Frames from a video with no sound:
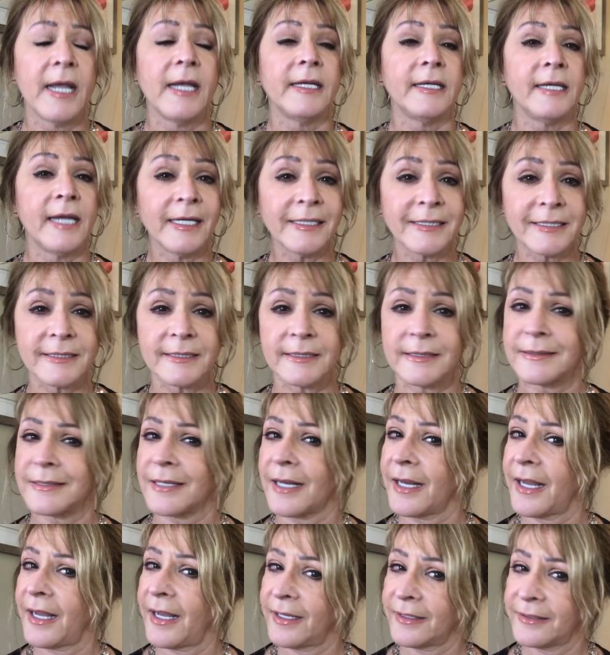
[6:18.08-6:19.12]
Yes,
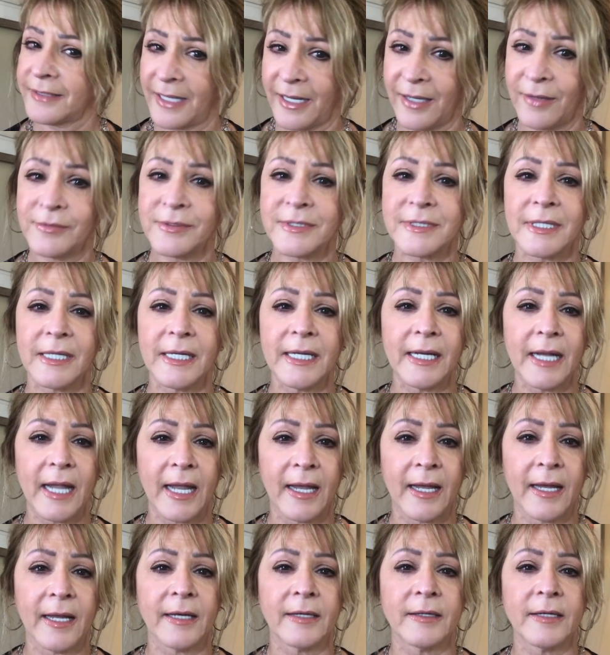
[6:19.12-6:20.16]
I had counseling
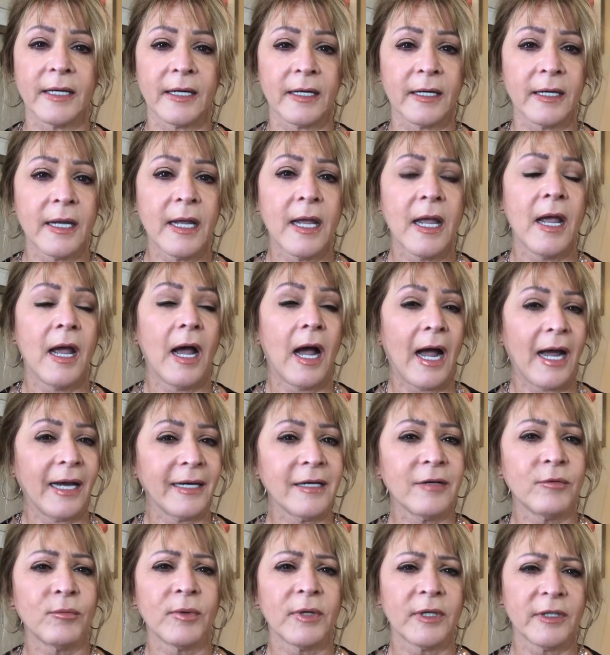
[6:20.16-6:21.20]
and uh, I
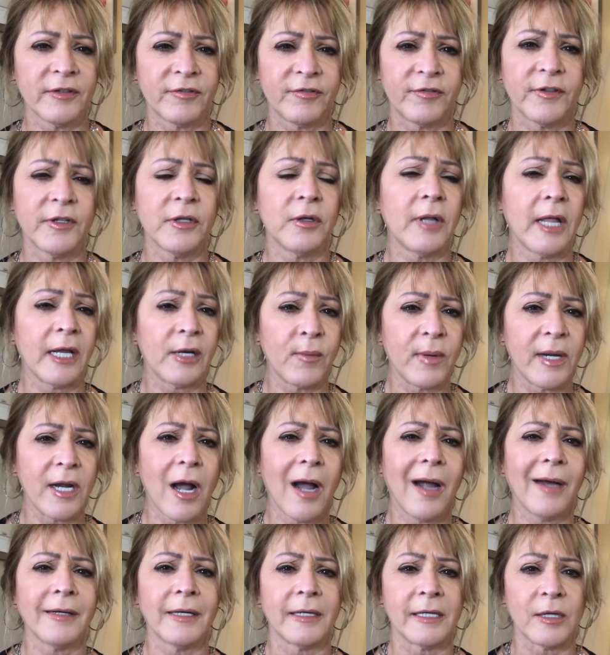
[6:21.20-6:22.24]
didn't really feel like we
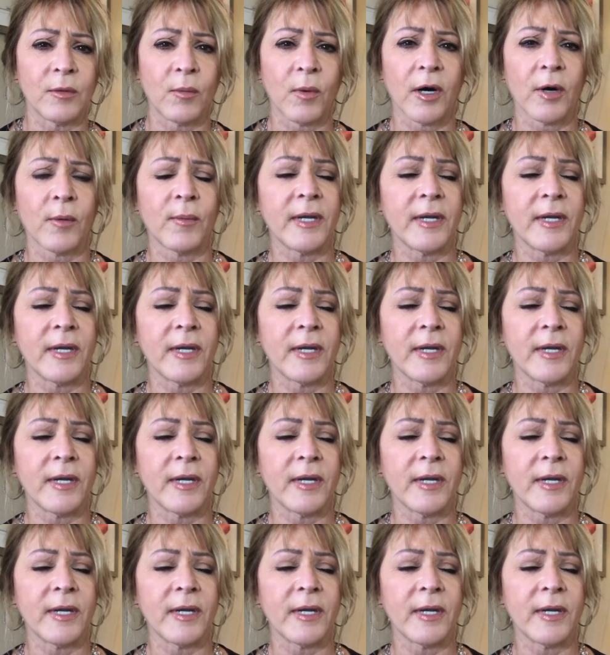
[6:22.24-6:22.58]
got anywhere.